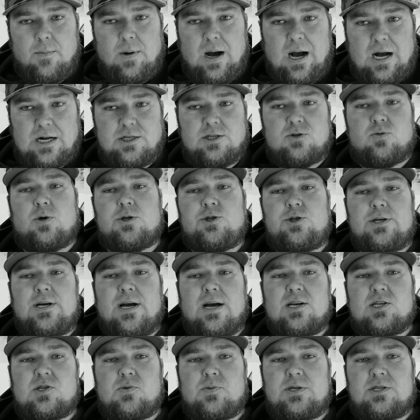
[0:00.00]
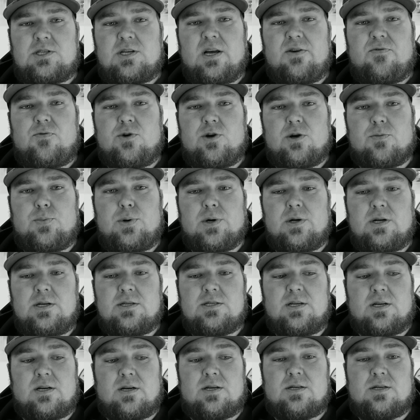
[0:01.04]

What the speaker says: I just want you guys to be safe when you're putting these in,